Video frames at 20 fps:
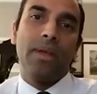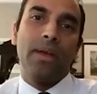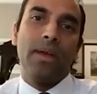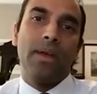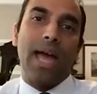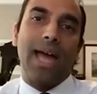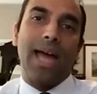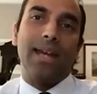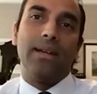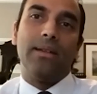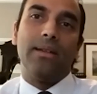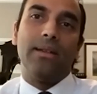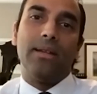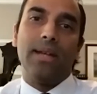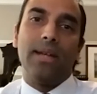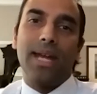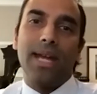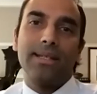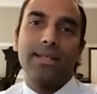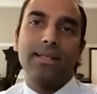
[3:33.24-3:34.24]
and
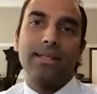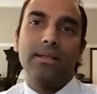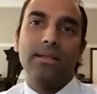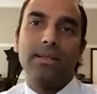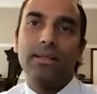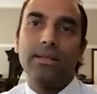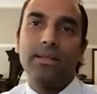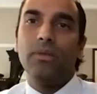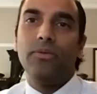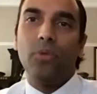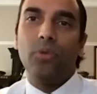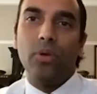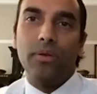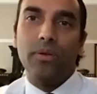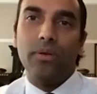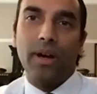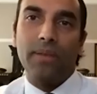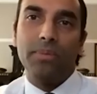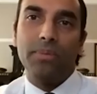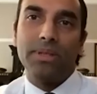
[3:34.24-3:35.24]
the next year it's still 4 or
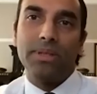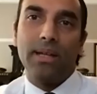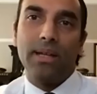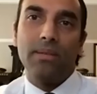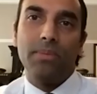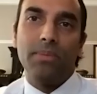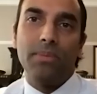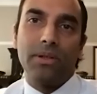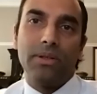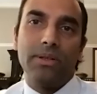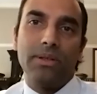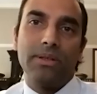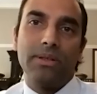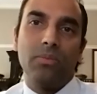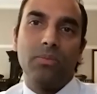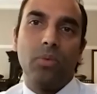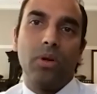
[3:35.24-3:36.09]
5% because